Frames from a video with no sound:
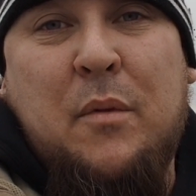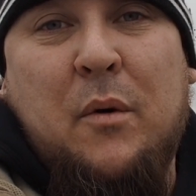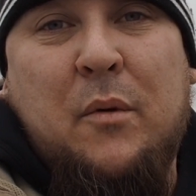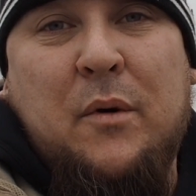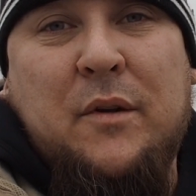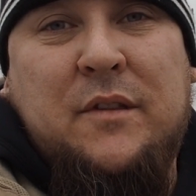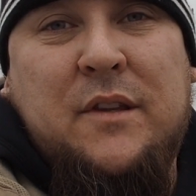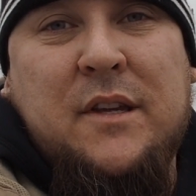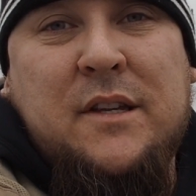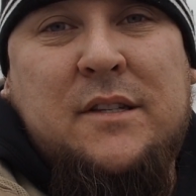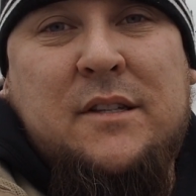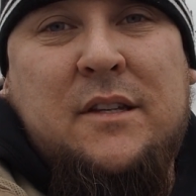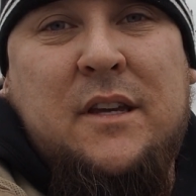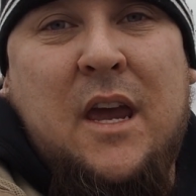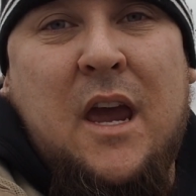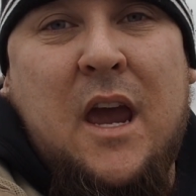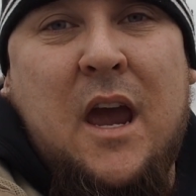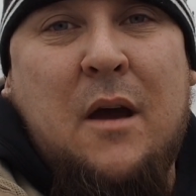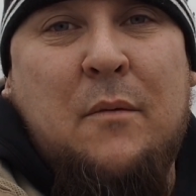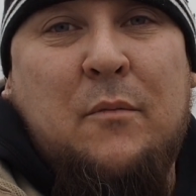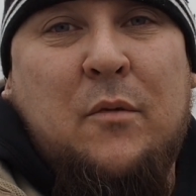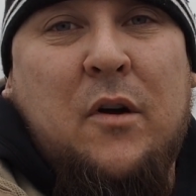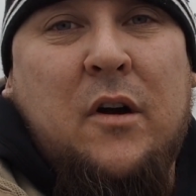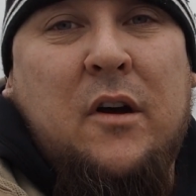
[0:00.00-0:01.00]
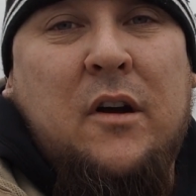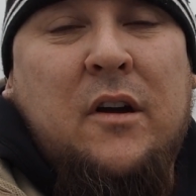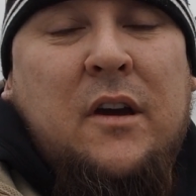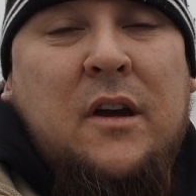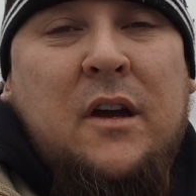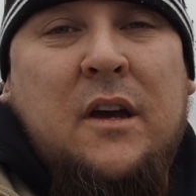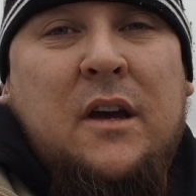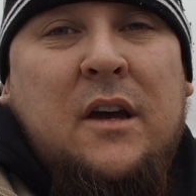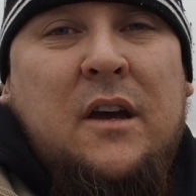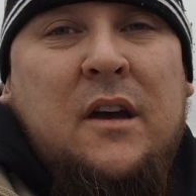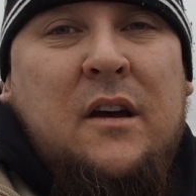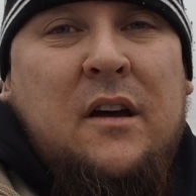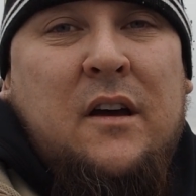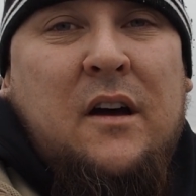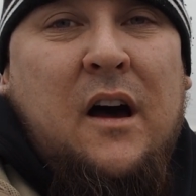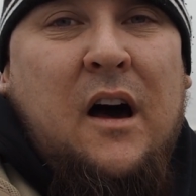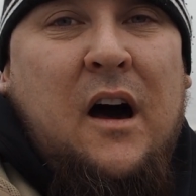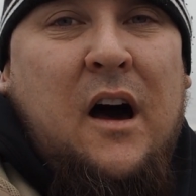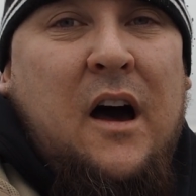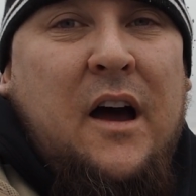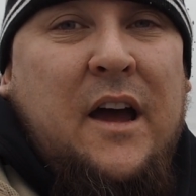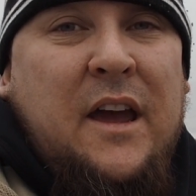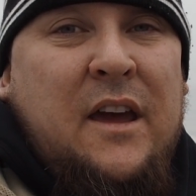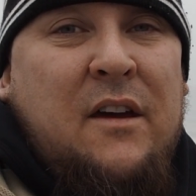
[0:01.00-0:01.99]
But with this camera,
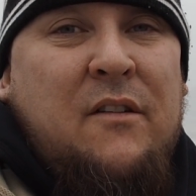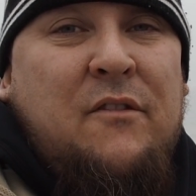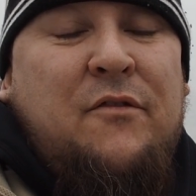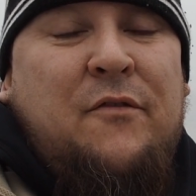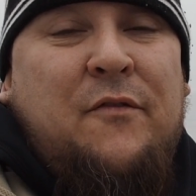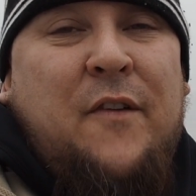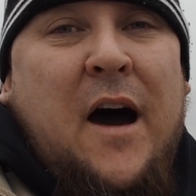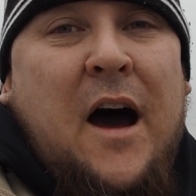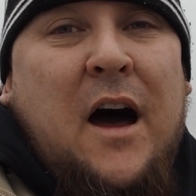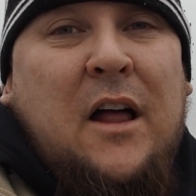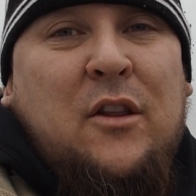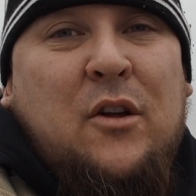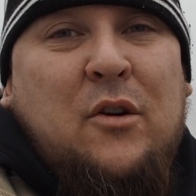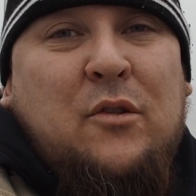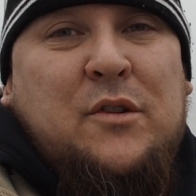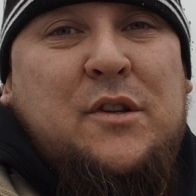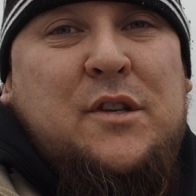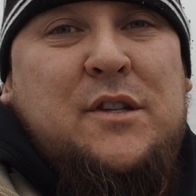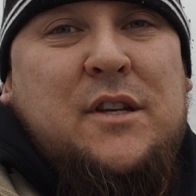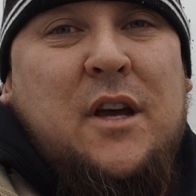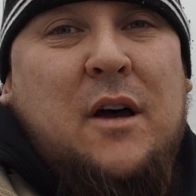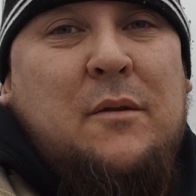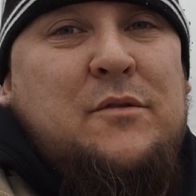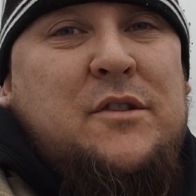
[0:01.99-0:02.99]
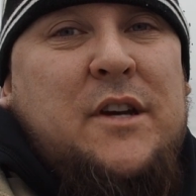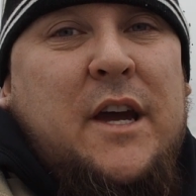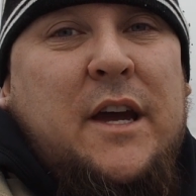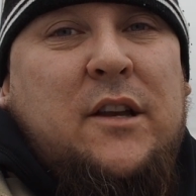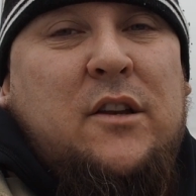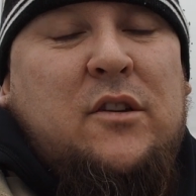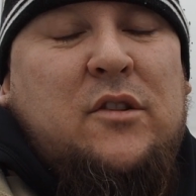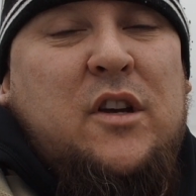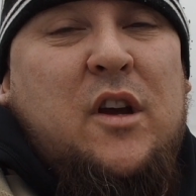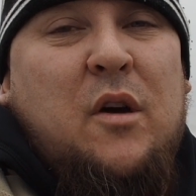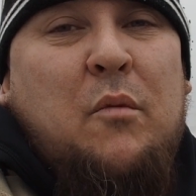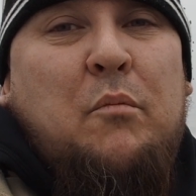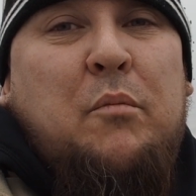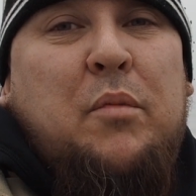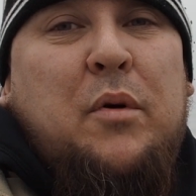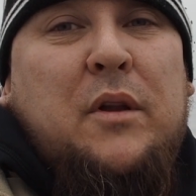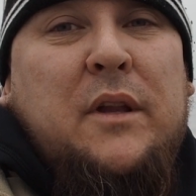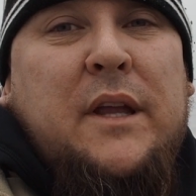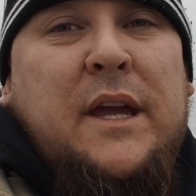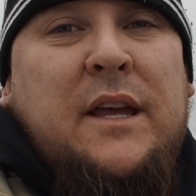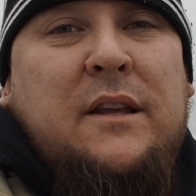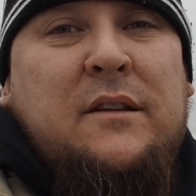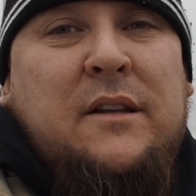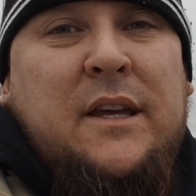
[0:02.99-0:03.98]
it followed subject
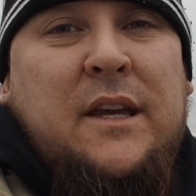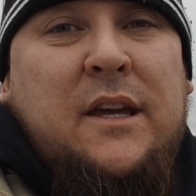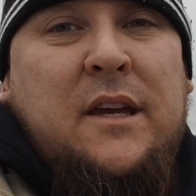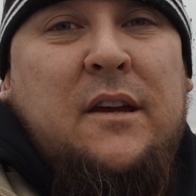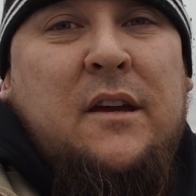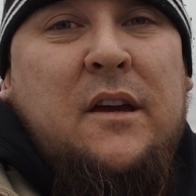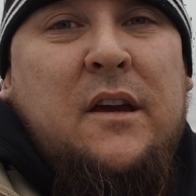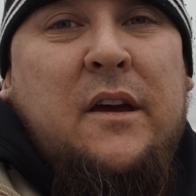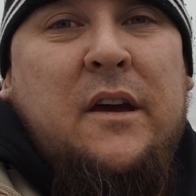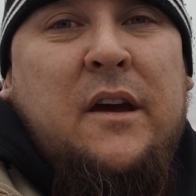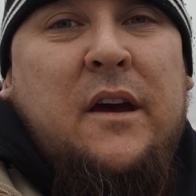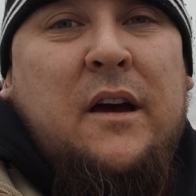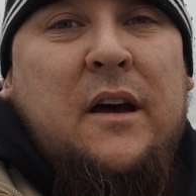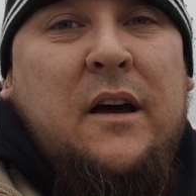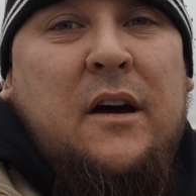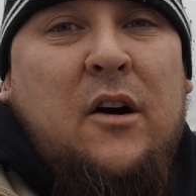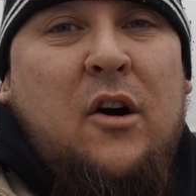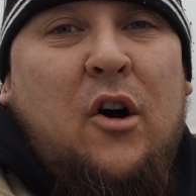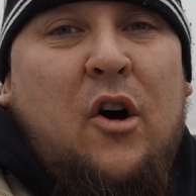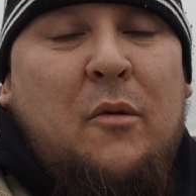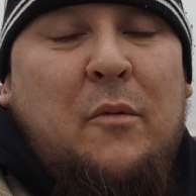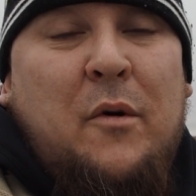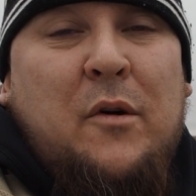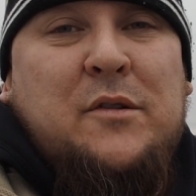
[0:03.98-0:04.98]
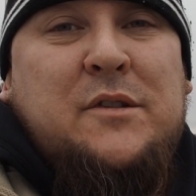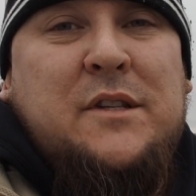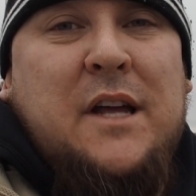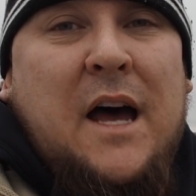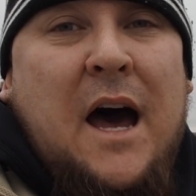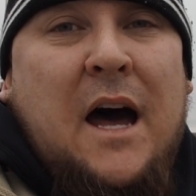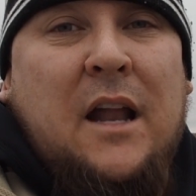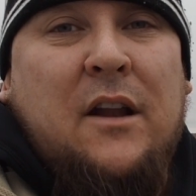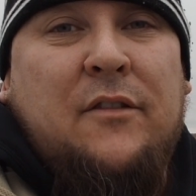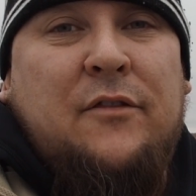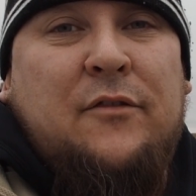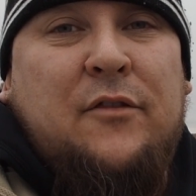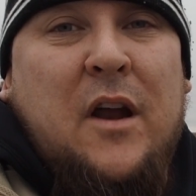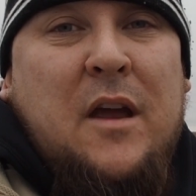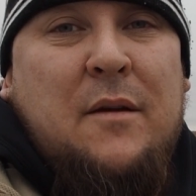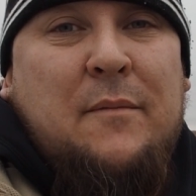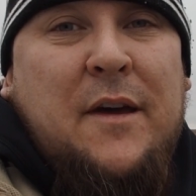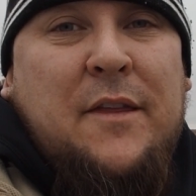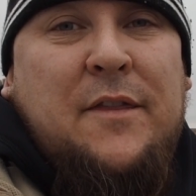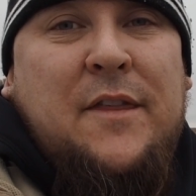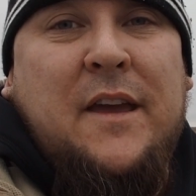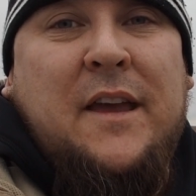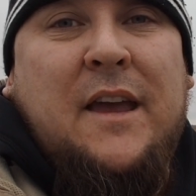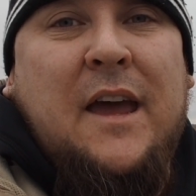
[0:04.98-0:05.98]
completely, almost out of frame.
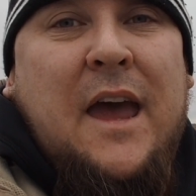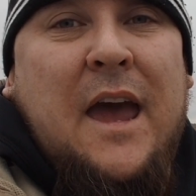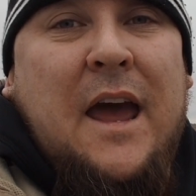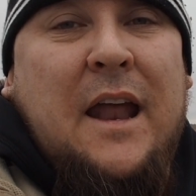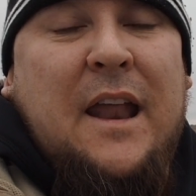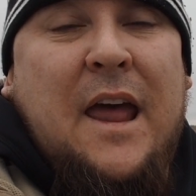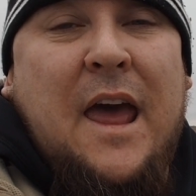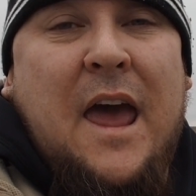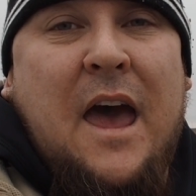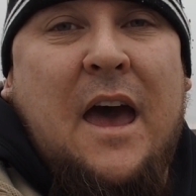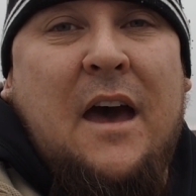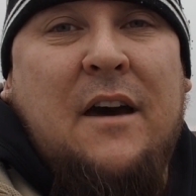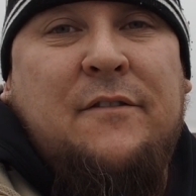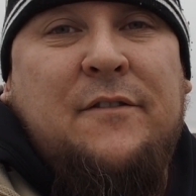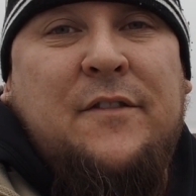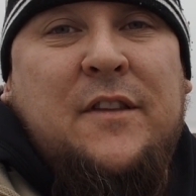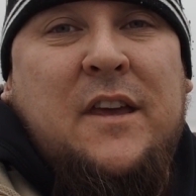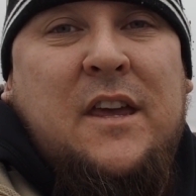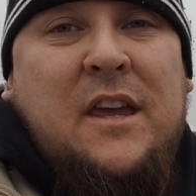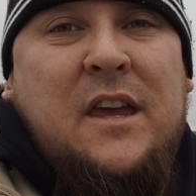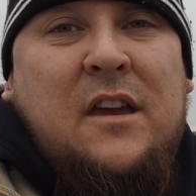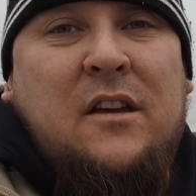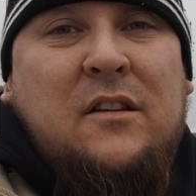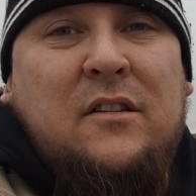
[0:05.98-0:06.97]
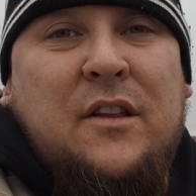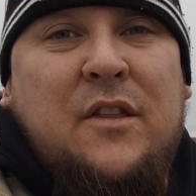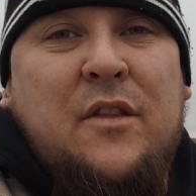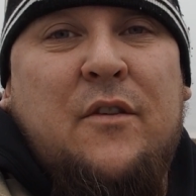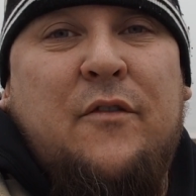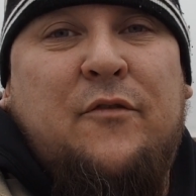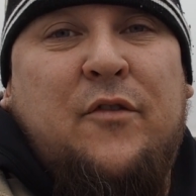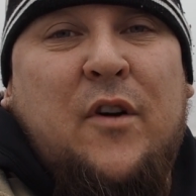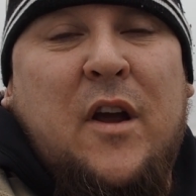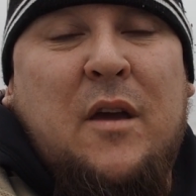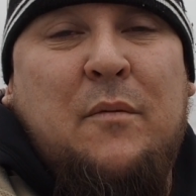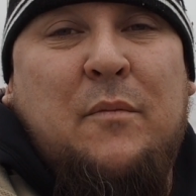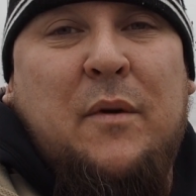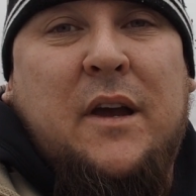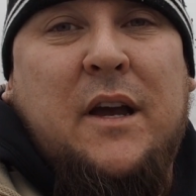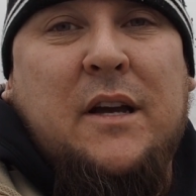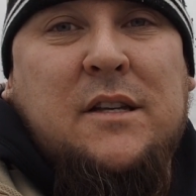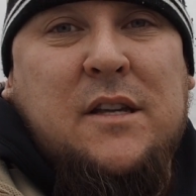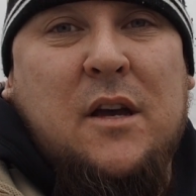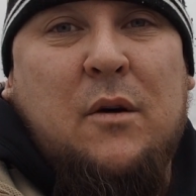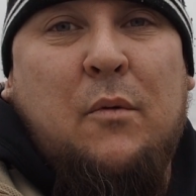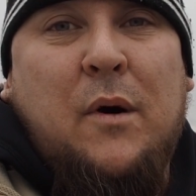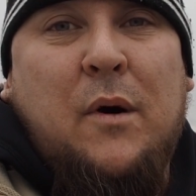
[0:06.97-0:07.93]
I think I had half the eagle in the frame because I